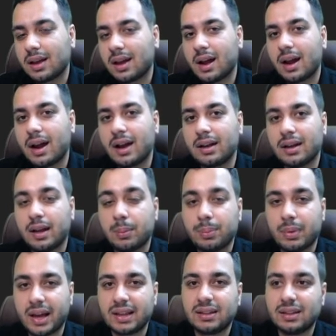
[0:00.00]
and
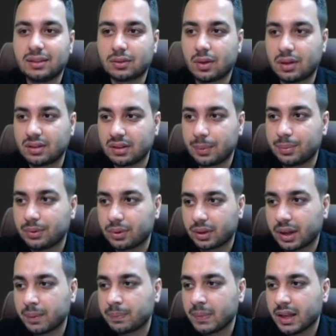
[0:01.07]
apply these concepts.
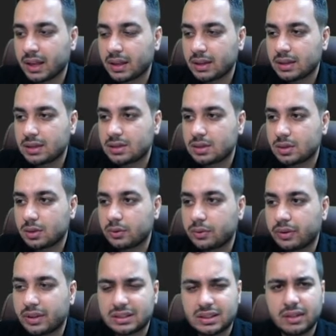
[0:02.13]
Okay, so
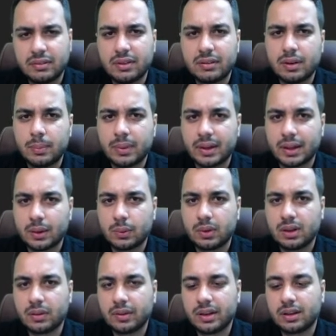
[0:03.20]
firstly we will begin
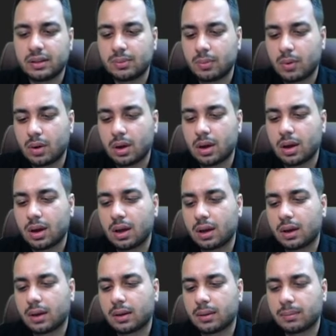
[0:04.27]
with a very small
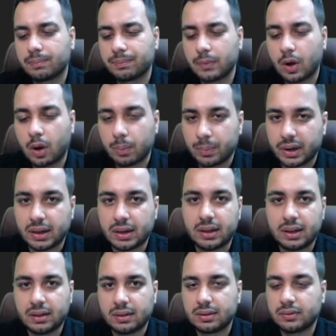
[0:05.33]

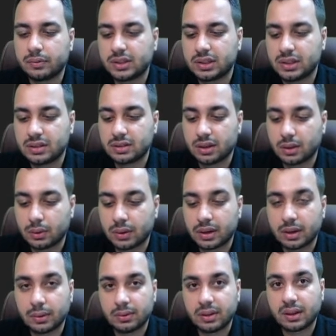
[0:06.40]
operator which is
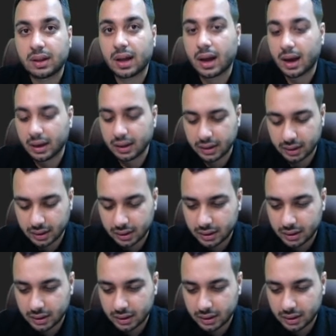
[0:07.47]
denoted using and.